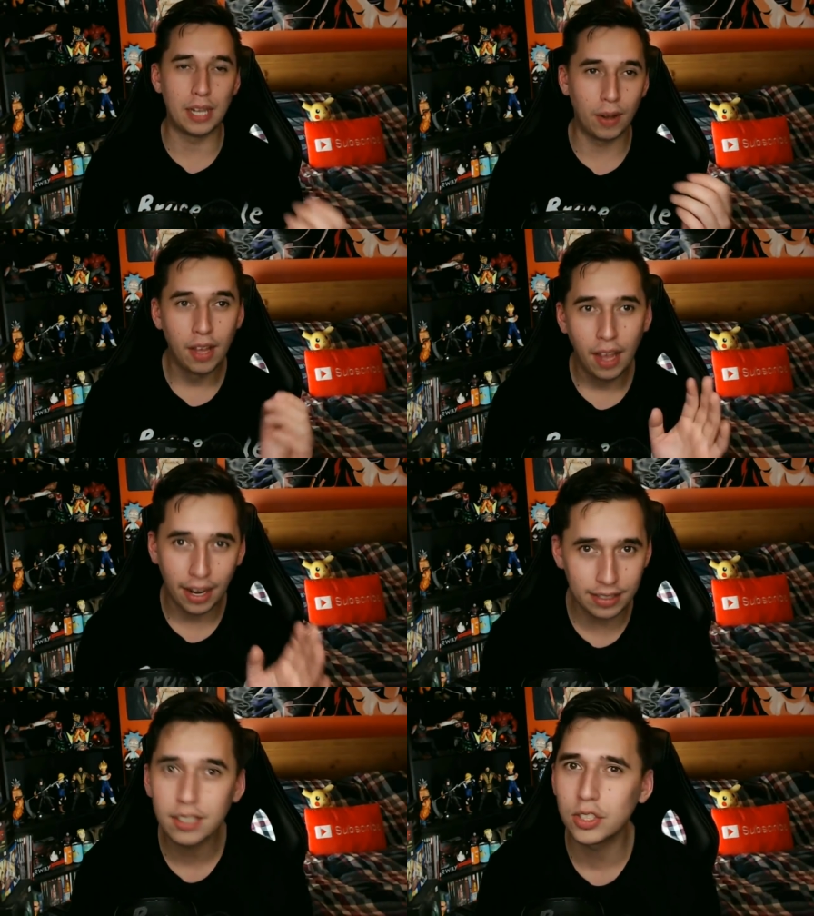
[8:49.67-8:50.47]
Now,
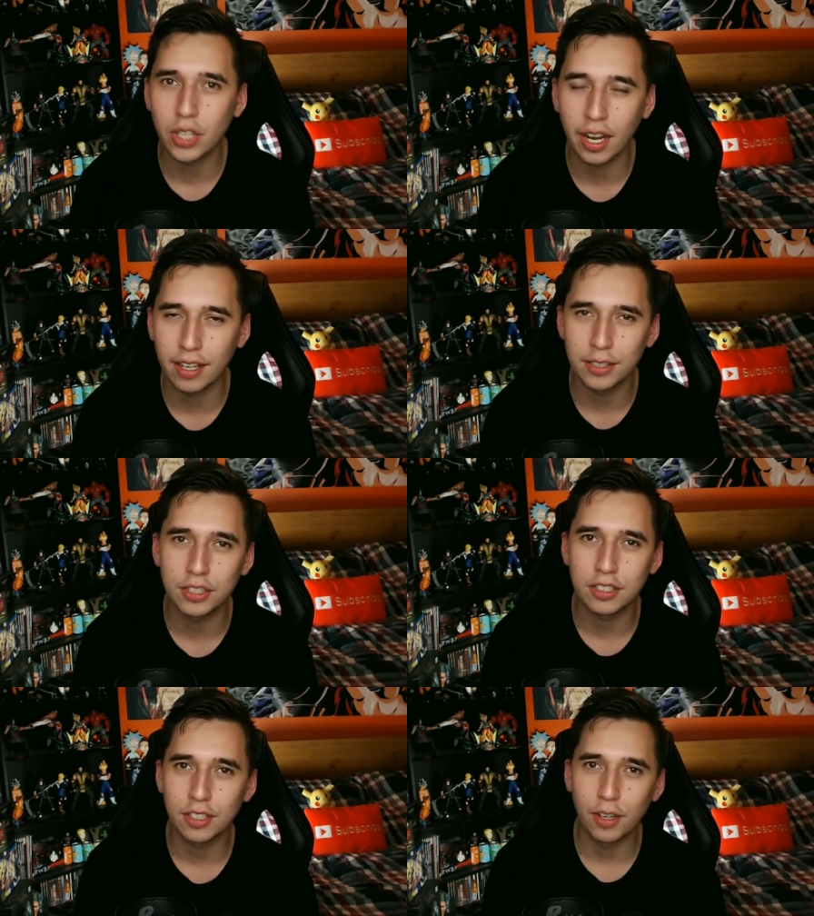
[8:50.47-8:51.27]
I did say
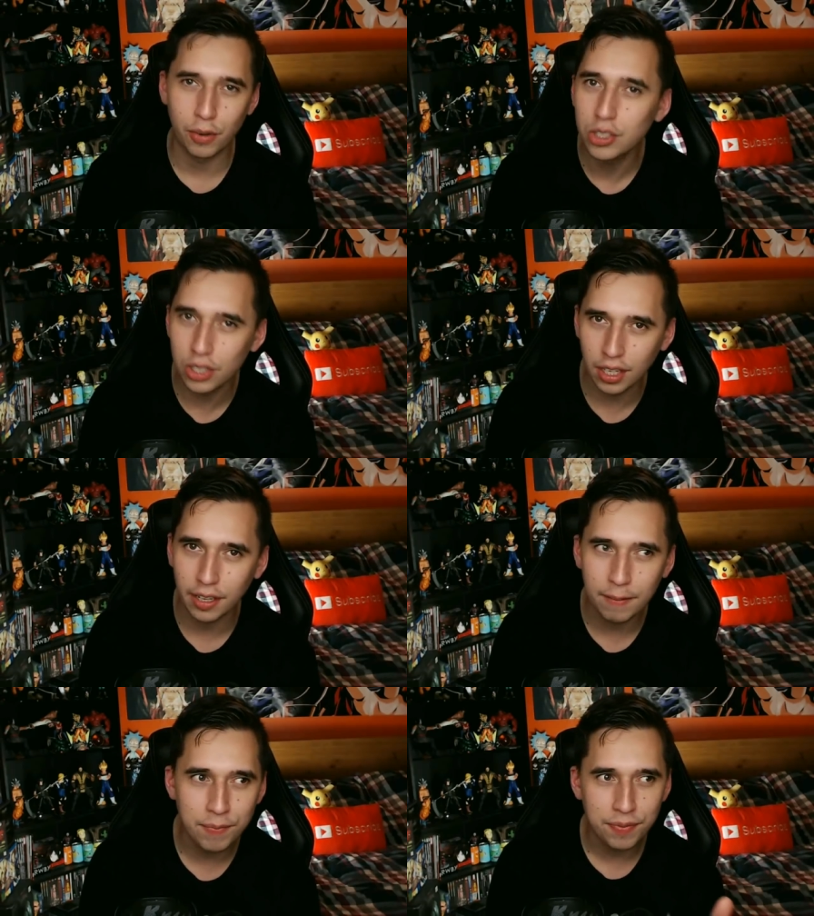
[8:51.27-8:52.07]
this
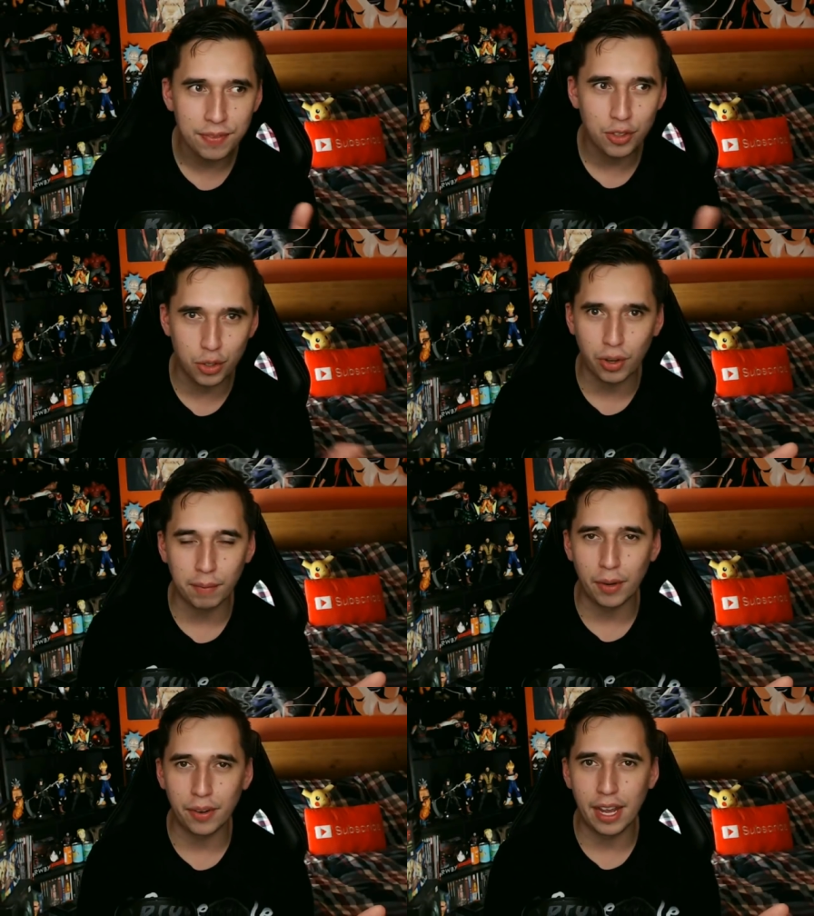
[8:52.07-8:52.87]
originally
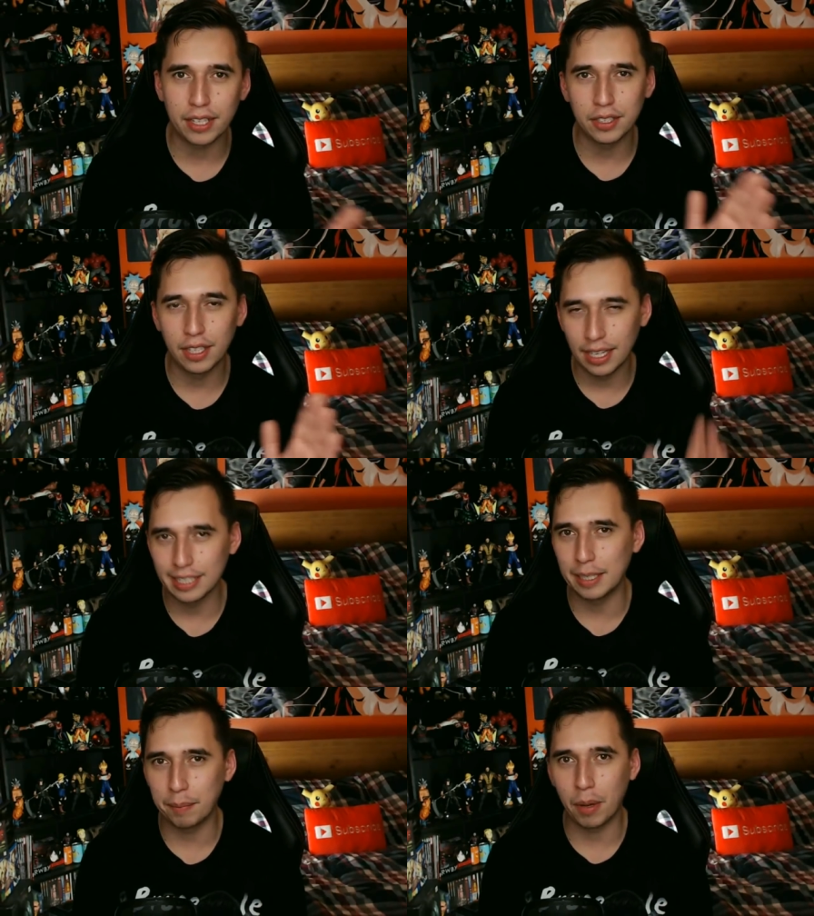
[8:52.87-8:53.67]
during my reaction, and
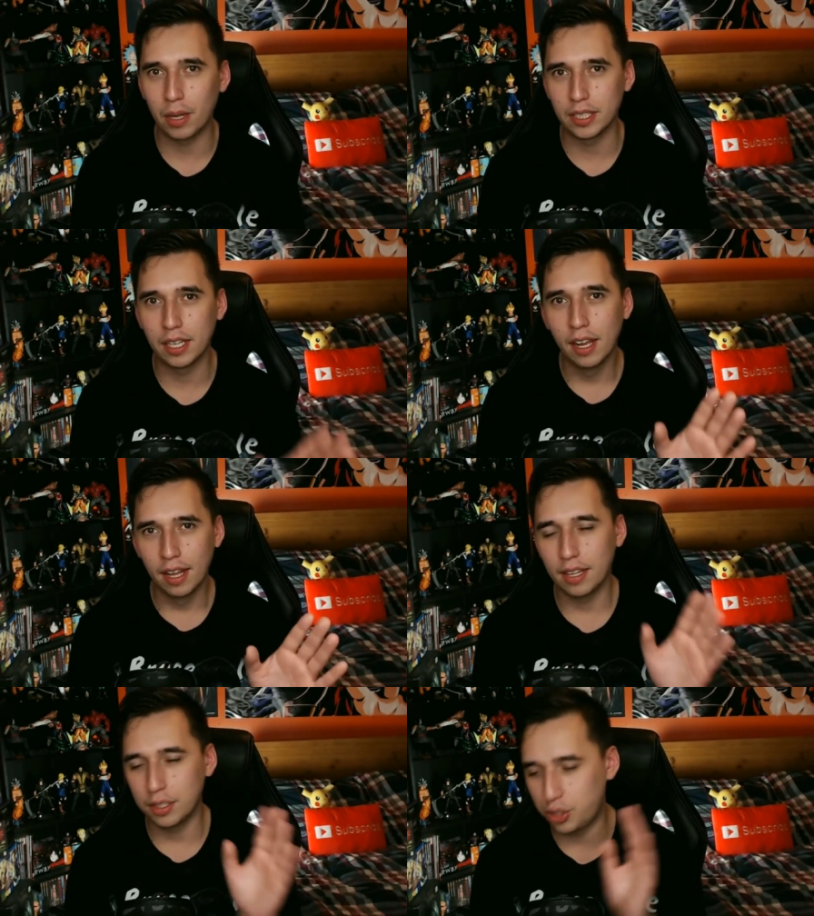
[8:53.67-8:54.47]
I did pause it,
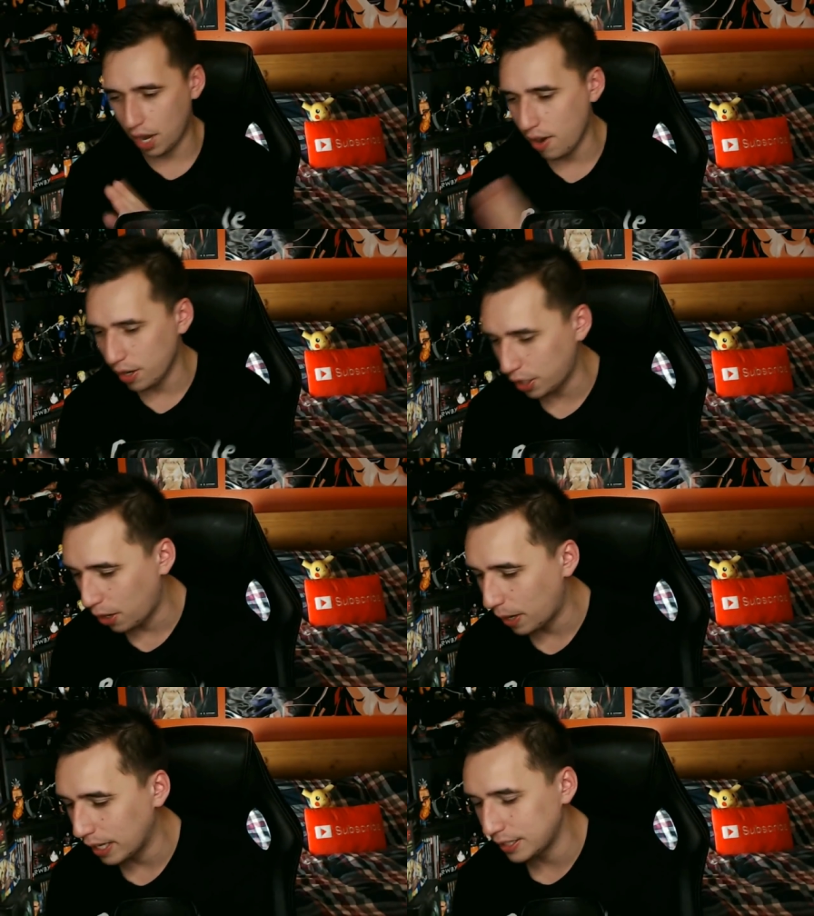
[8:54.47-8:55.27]
that
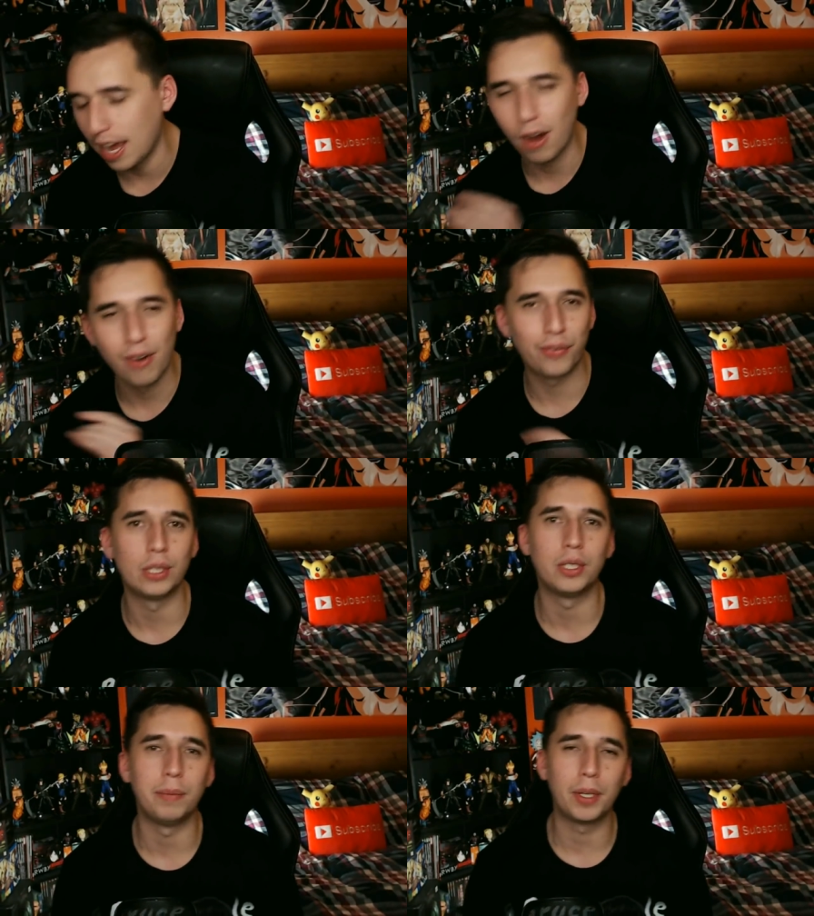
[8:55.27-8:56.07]
Jericho has now
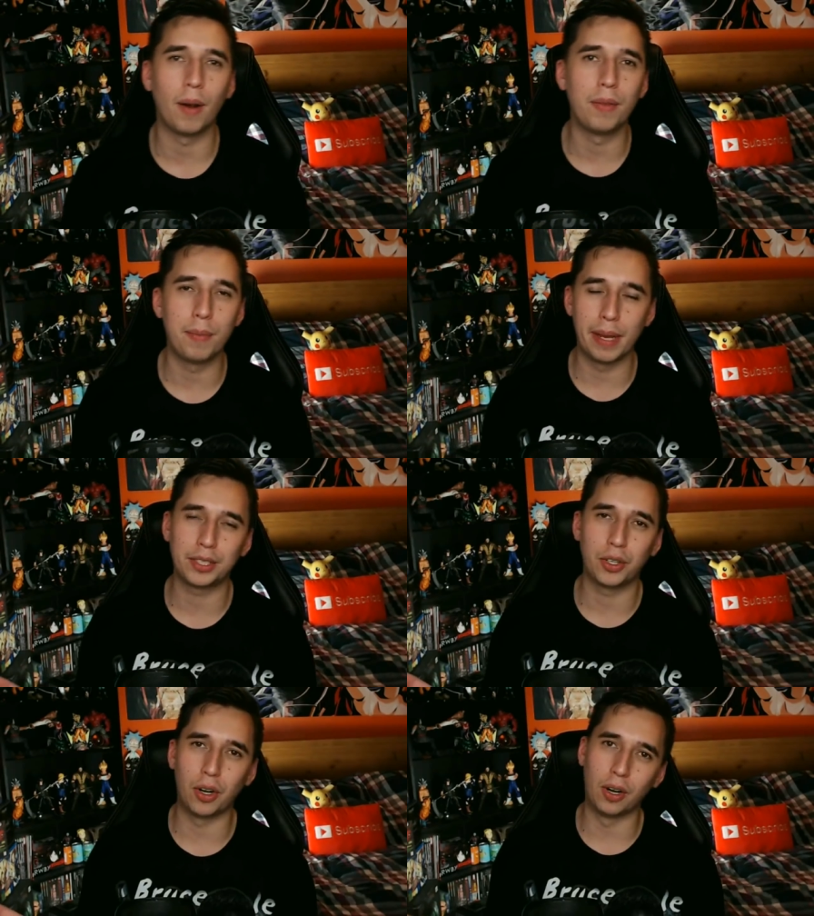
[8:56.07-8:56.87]
officially become the
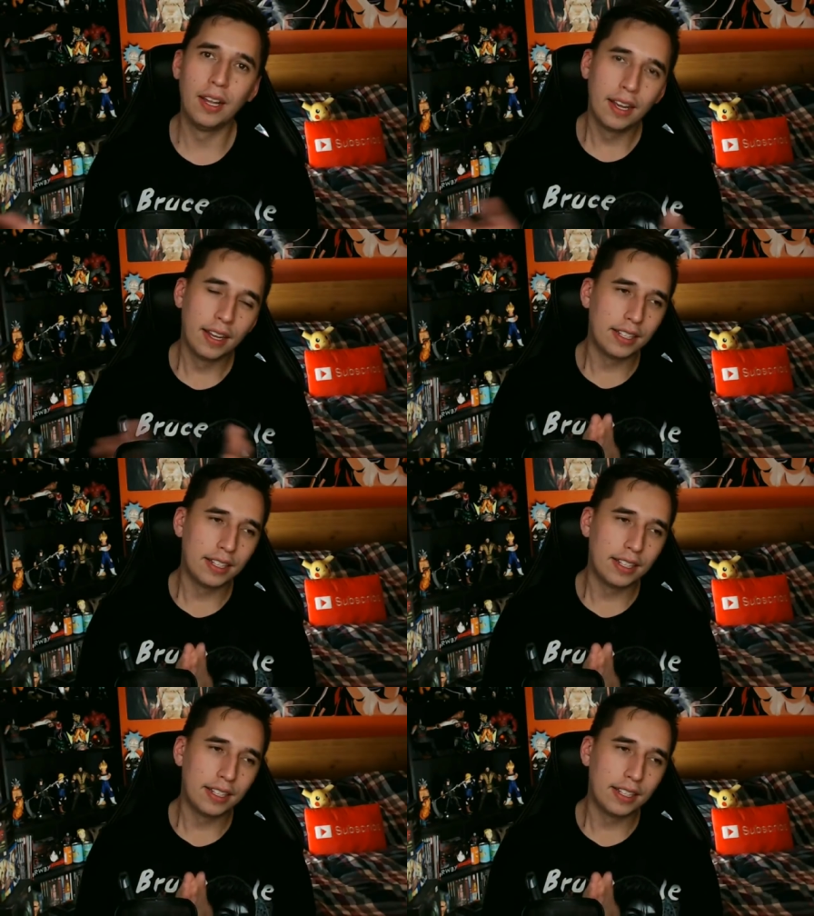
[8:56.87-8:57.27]
best girl.